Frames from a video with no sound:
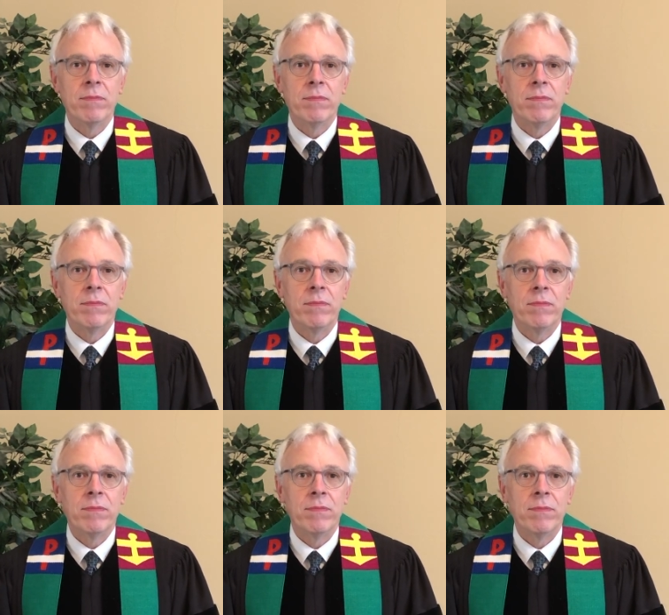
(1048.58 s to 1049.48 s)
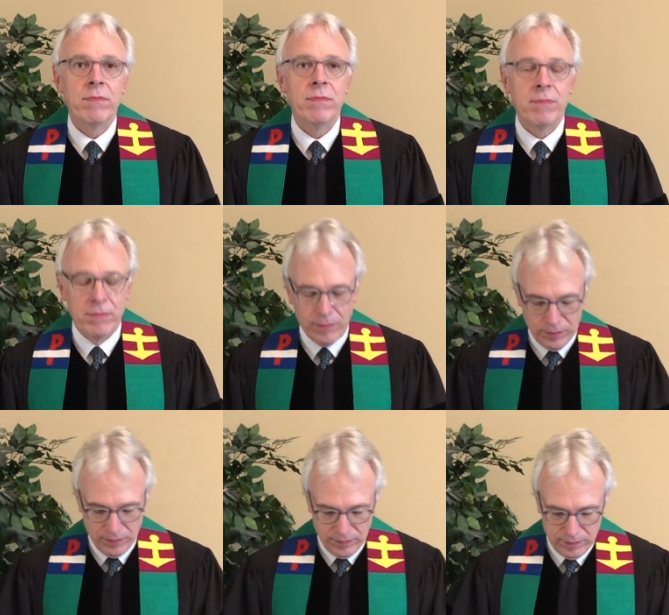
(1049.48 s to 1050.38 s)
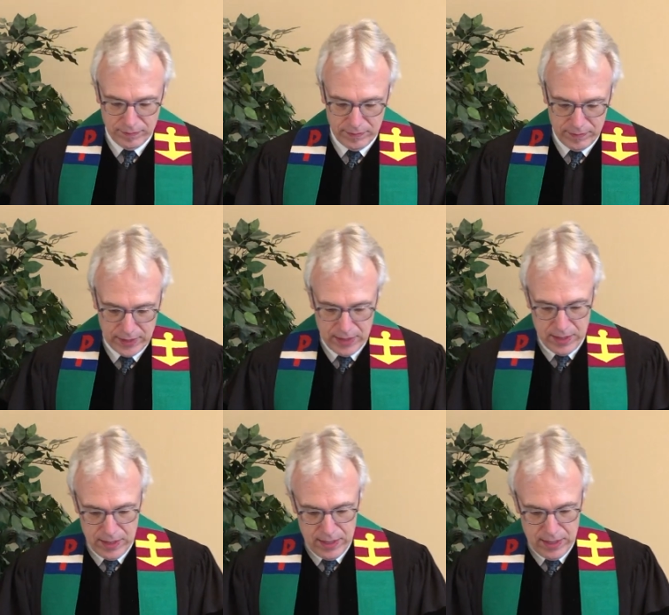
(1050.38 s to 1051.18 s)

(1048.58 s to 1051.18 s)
(no one is talking)